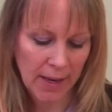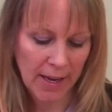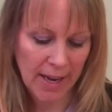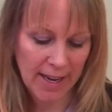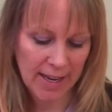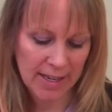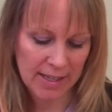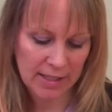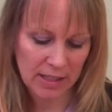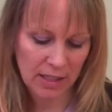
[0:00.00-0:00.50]

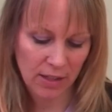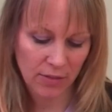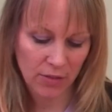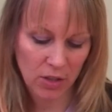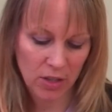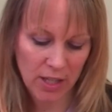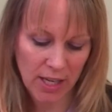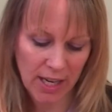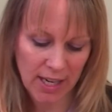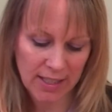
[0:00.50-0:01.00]
And if
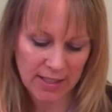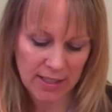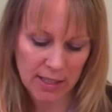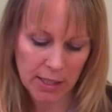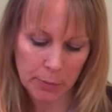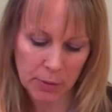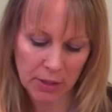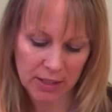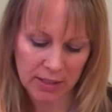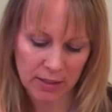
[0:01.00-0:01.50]
you taste
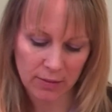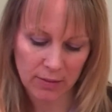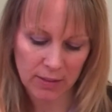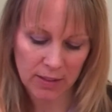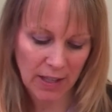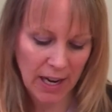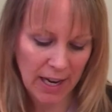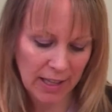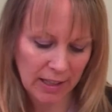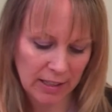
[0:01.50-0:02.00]
the bliss of
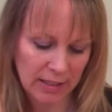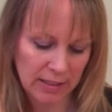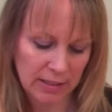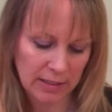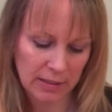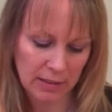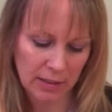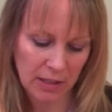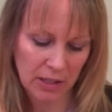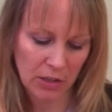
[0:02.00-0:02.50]

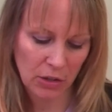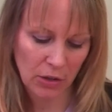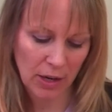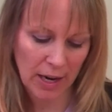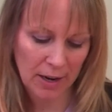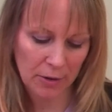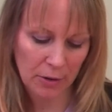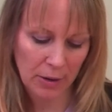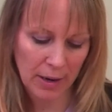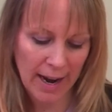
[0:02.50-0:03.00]
silence in your
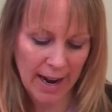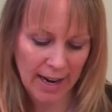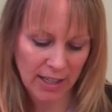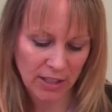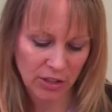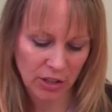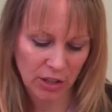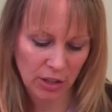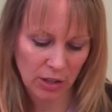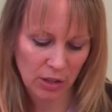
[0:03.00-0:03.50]
outer
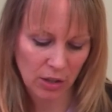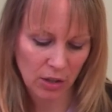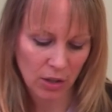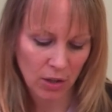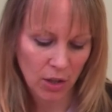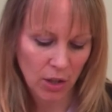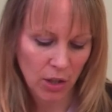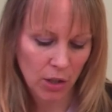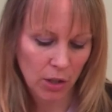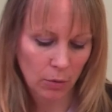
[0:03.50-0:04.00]
action,
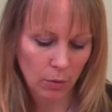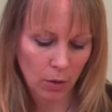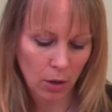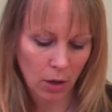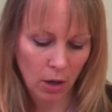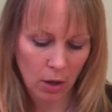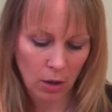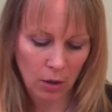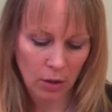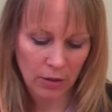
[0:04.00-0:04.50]
you will
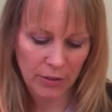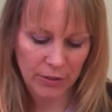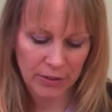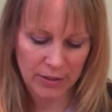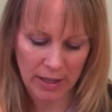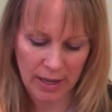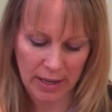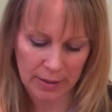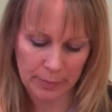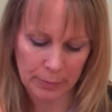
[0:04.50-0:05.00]
all the
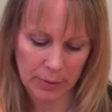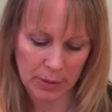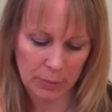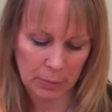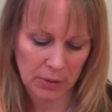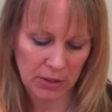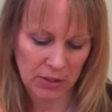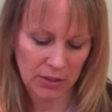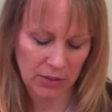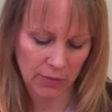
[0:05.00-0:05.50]
time be
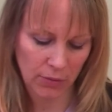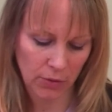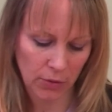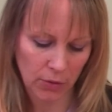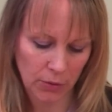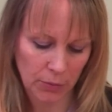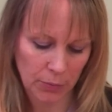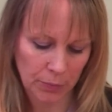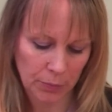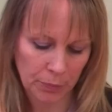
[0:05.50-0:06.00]

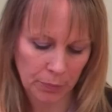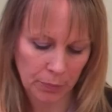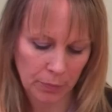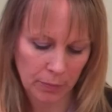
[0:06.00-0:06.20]
peaceful.